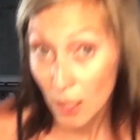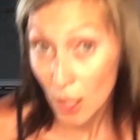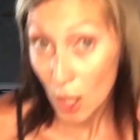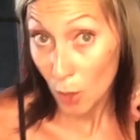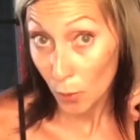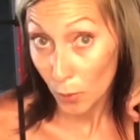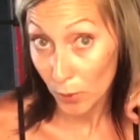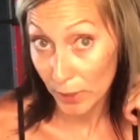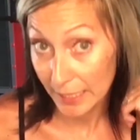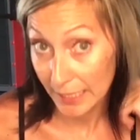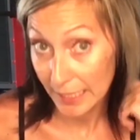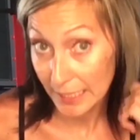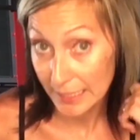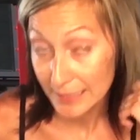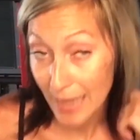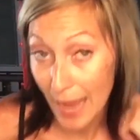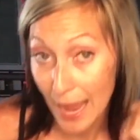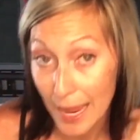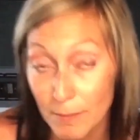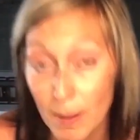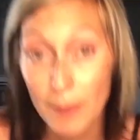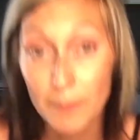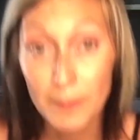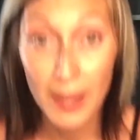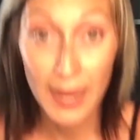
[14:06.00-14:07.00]
were getting tight.
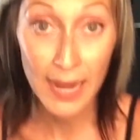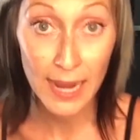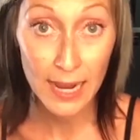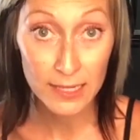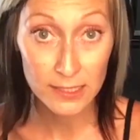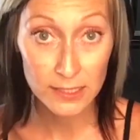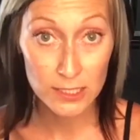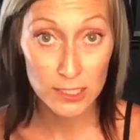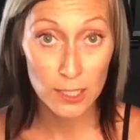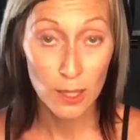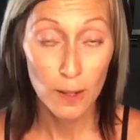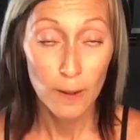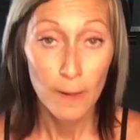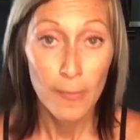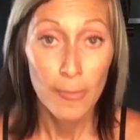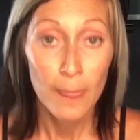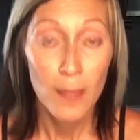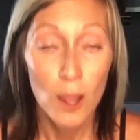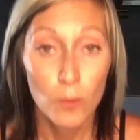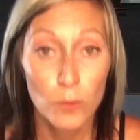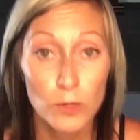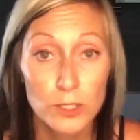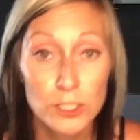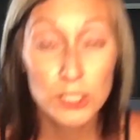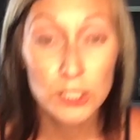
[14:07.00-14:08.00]
My pants
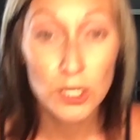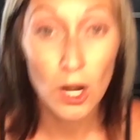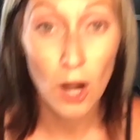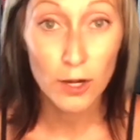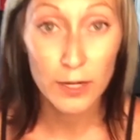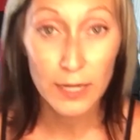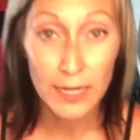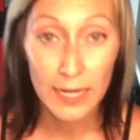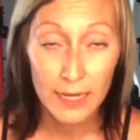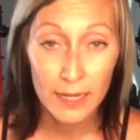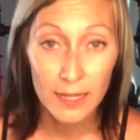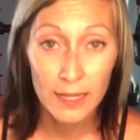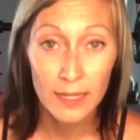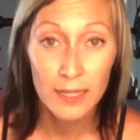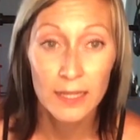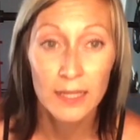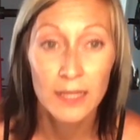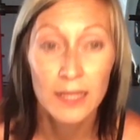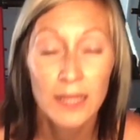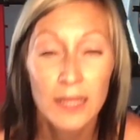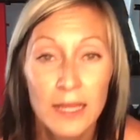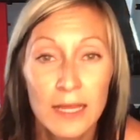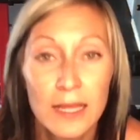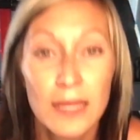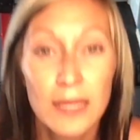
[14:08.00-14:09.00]
were starting
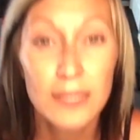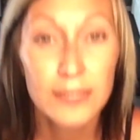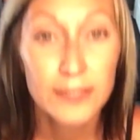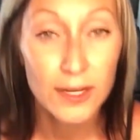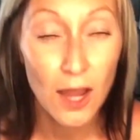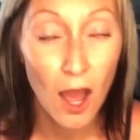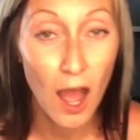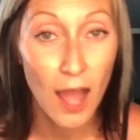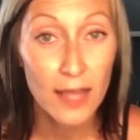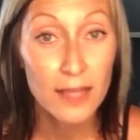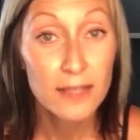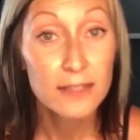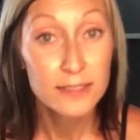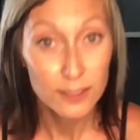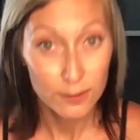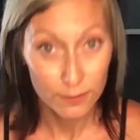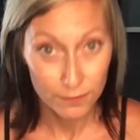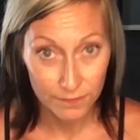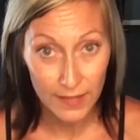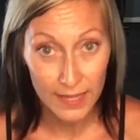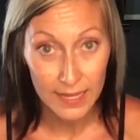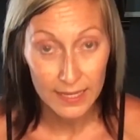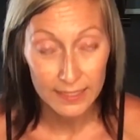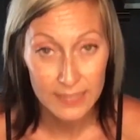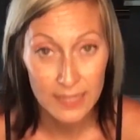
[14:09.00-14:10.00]
not to
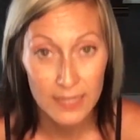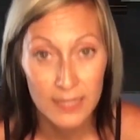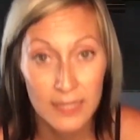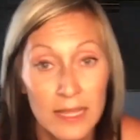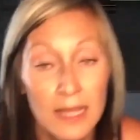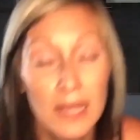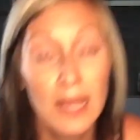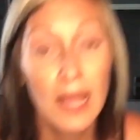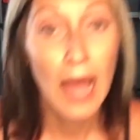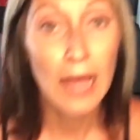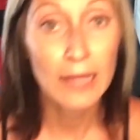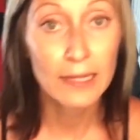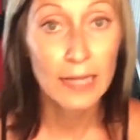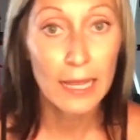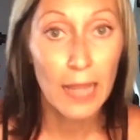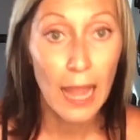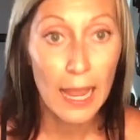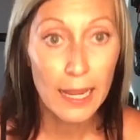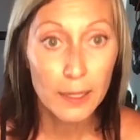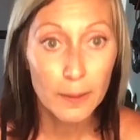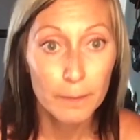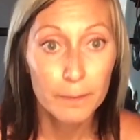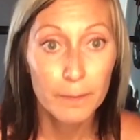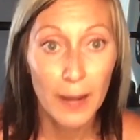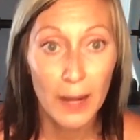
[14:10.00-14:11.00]
fit. I
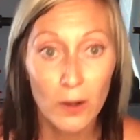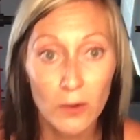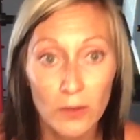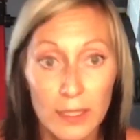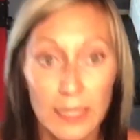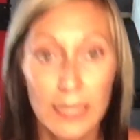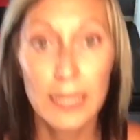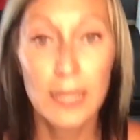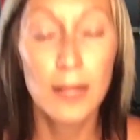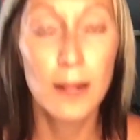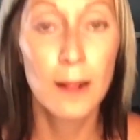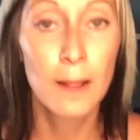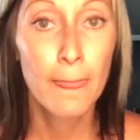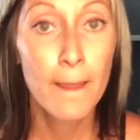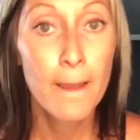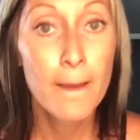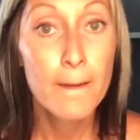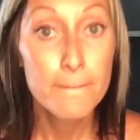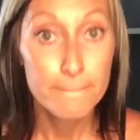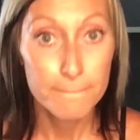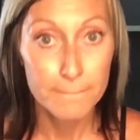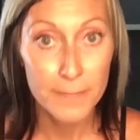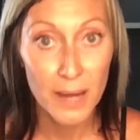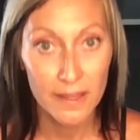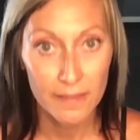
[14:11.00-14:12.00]
could barely
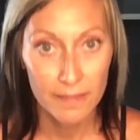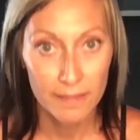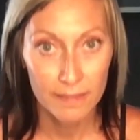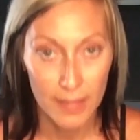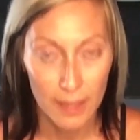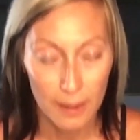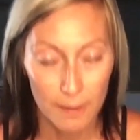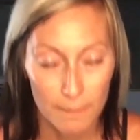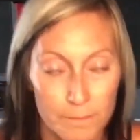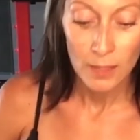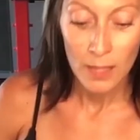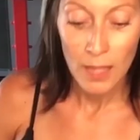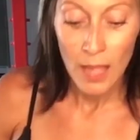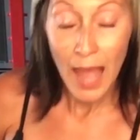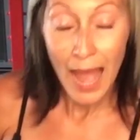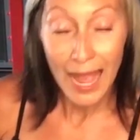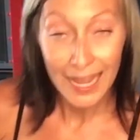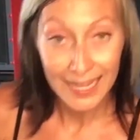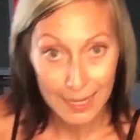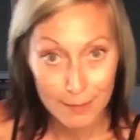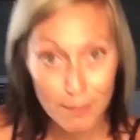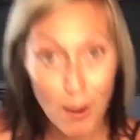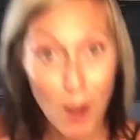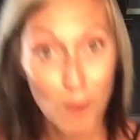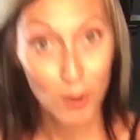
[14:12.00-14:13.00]
button them. I
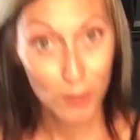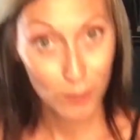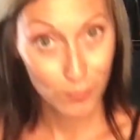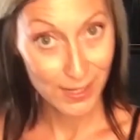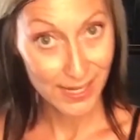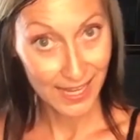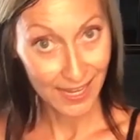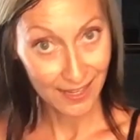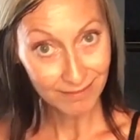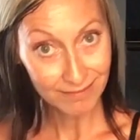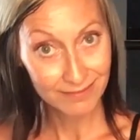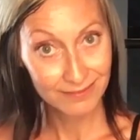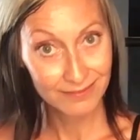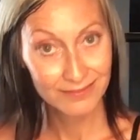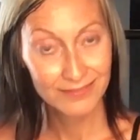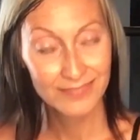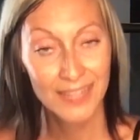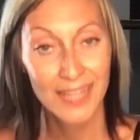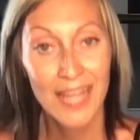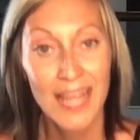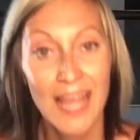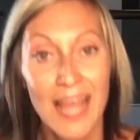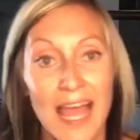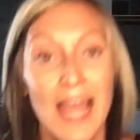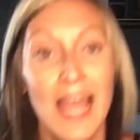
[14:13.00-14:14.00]
came home one weekend
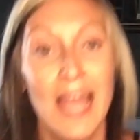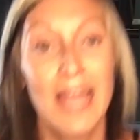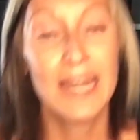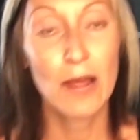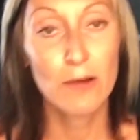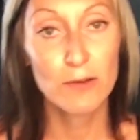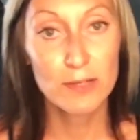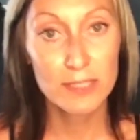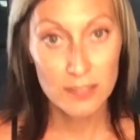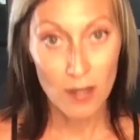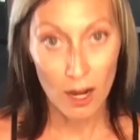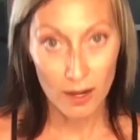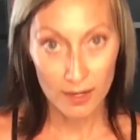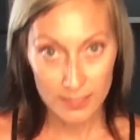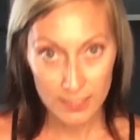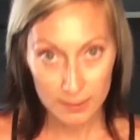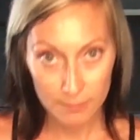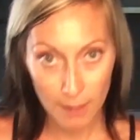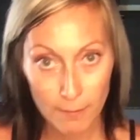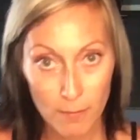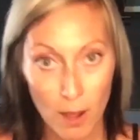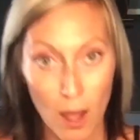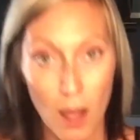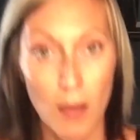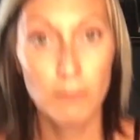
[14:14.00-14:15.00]
and I was talking to my
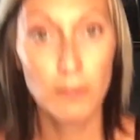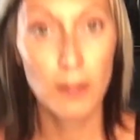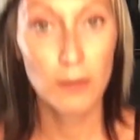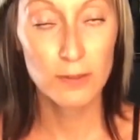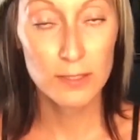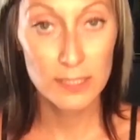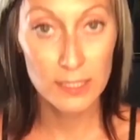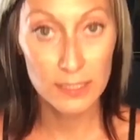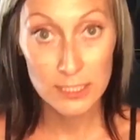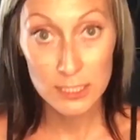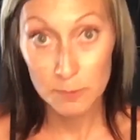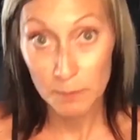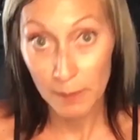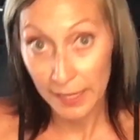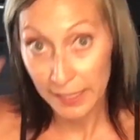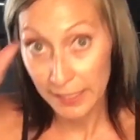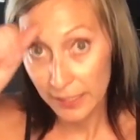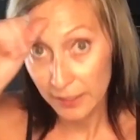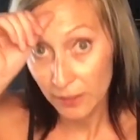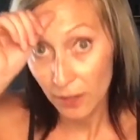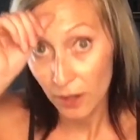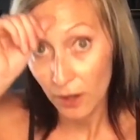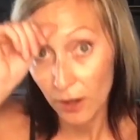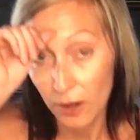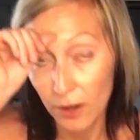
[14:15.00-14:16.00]
mom. I was explaining
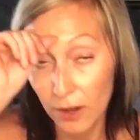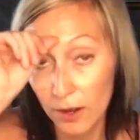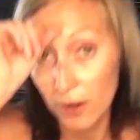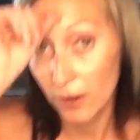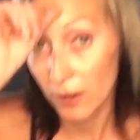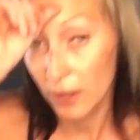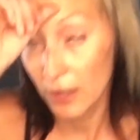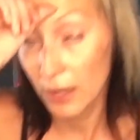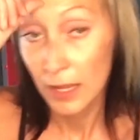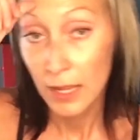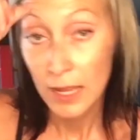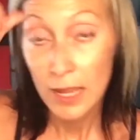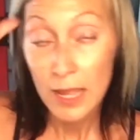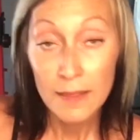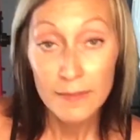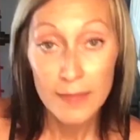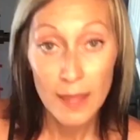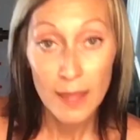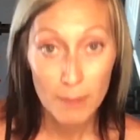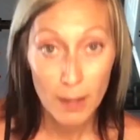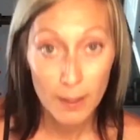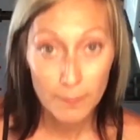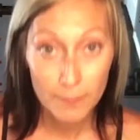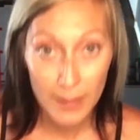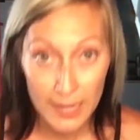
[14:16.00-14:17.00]
to her that
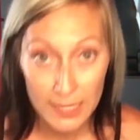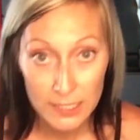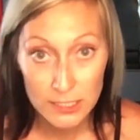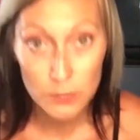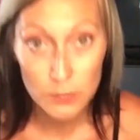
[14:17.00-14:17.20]
my pants